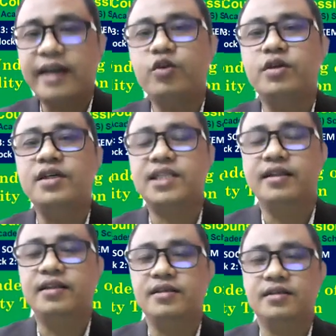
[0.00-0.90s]
Let us
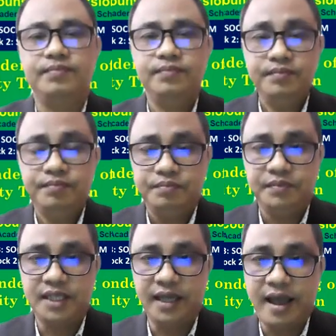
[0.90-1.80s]
try to understand this.
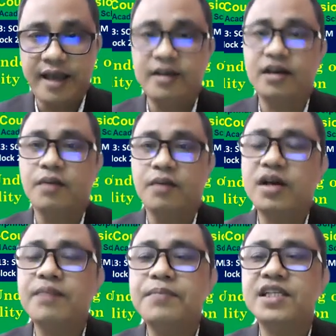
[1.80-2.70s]

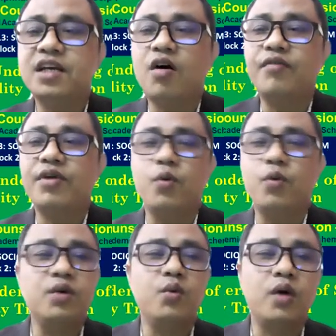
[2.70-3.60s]
And the modern vision
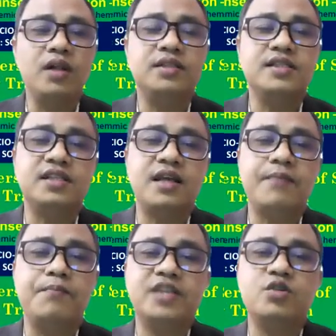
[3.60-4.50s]
of a one
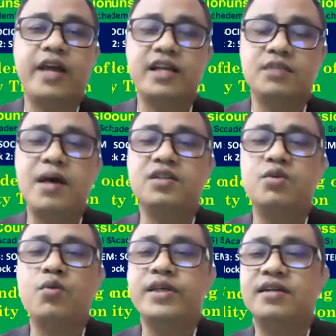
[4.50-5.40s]
world system based on
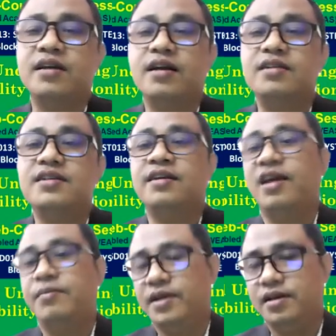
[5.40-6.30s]
expansion of Western
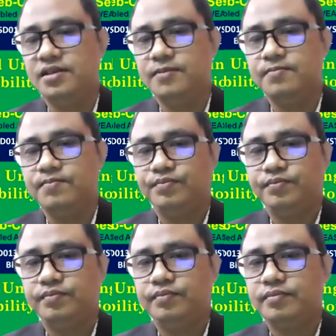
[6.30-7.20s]
culture and capitalism.